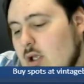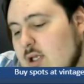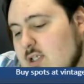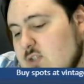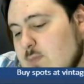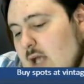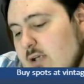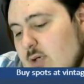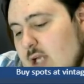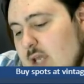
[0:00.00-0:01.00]
Spot
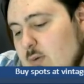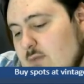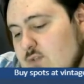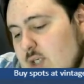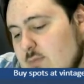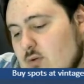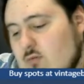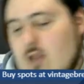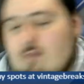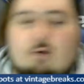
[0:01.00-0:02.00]
number 8, we have Jim
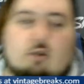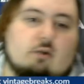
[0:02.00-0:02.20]
Rutherford.